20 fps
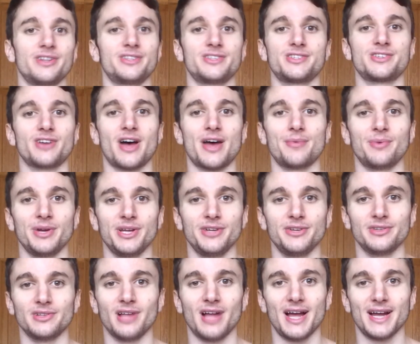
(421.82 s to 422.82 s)
decide what
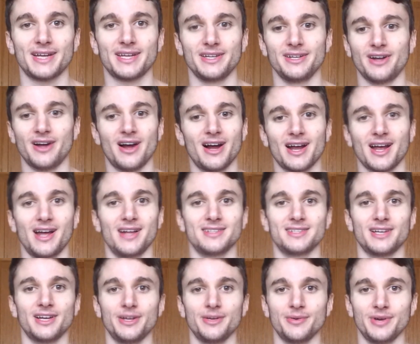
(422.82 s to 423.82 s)
you like, you know. I can't
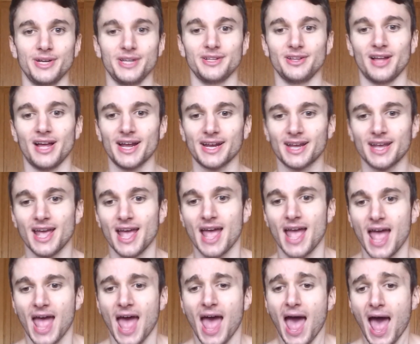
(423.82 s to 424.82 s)
tell you what you like.
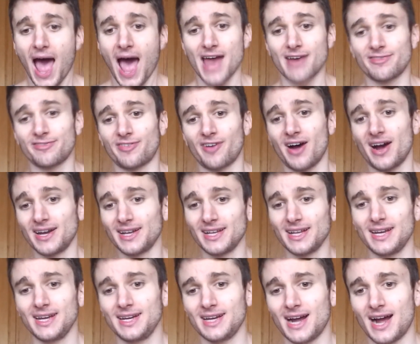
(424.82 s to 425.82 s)
And
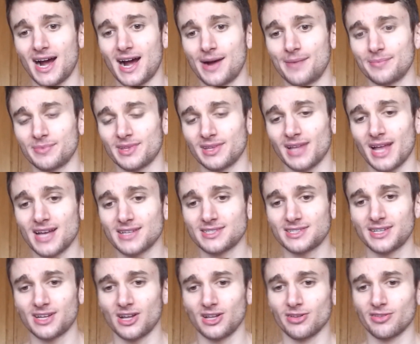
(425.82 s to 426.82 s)
finally, the
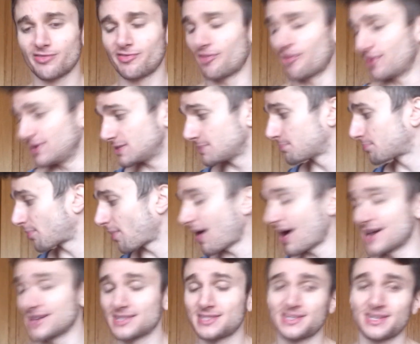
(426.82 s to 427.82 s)
last thing I look for is
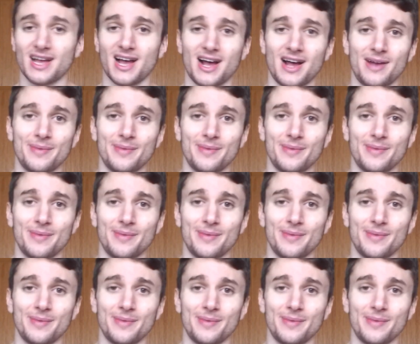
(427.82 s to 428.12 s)
price.